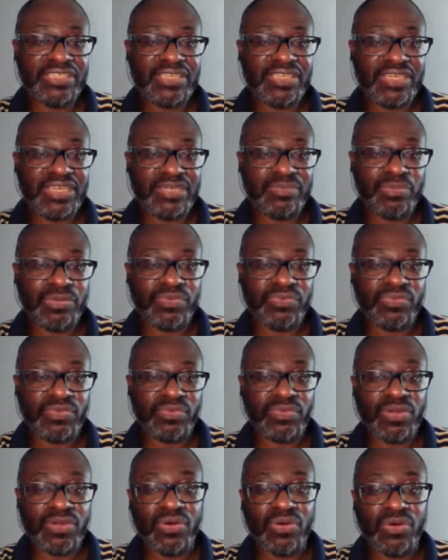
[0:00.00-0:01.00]
to keep him
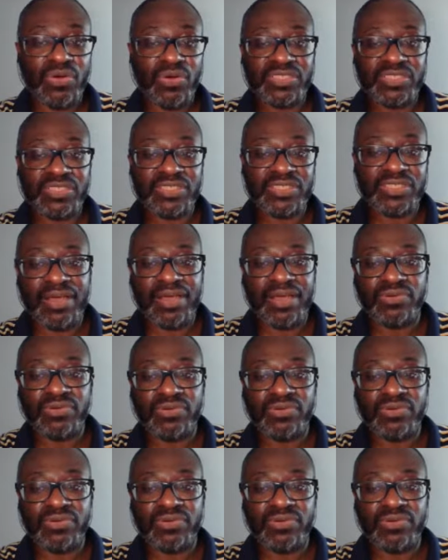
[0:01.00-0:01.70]
from going to Seattle.